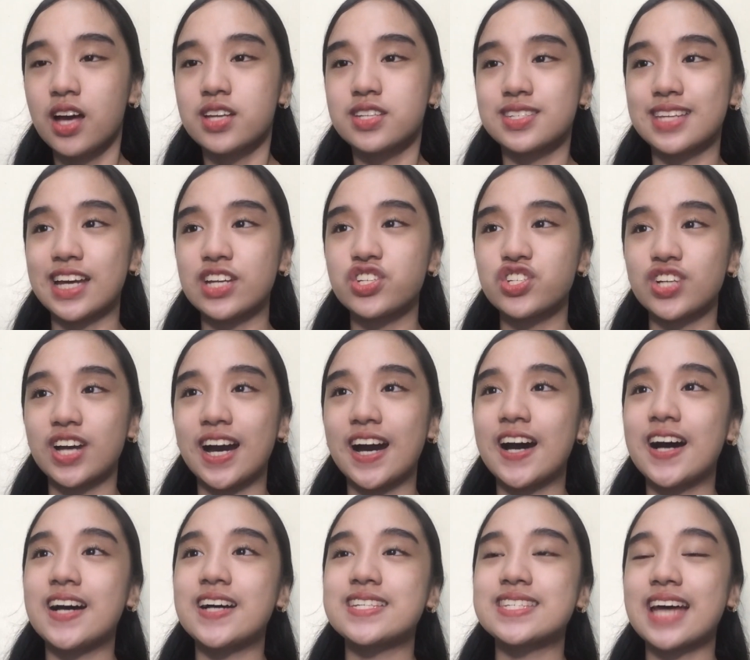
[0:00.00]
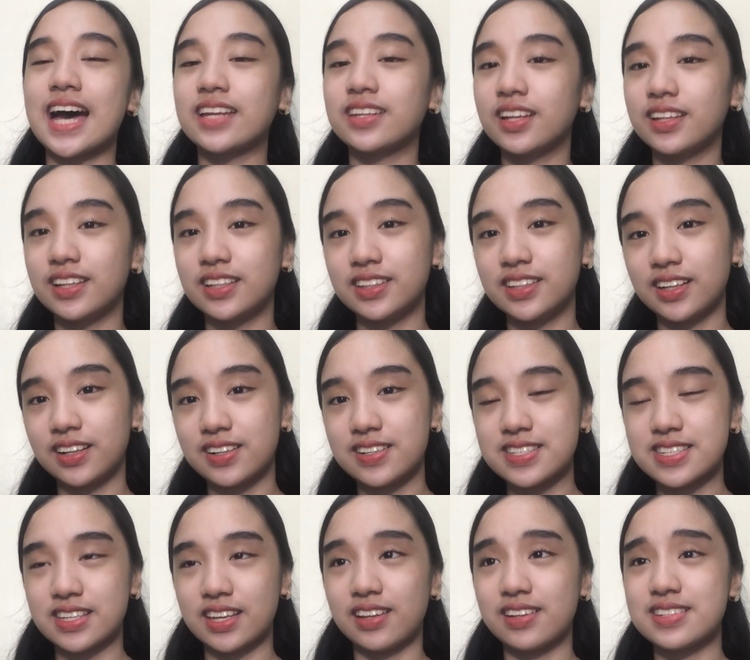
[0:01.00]
such as analytical
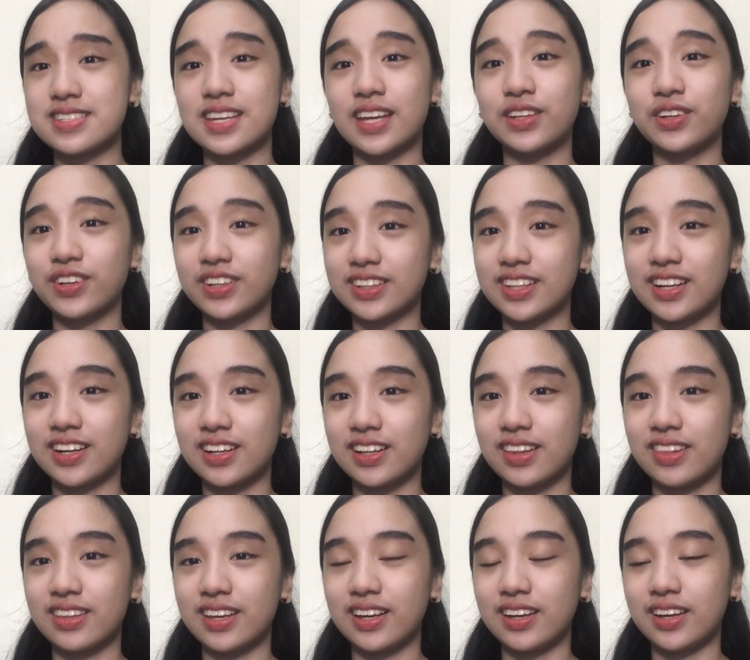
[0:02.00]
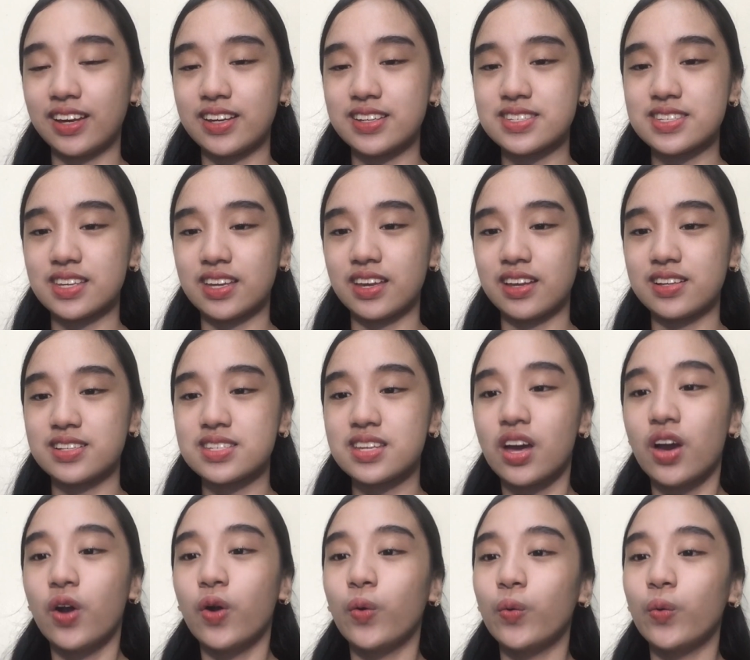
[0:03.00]
skills and critical thinking skills,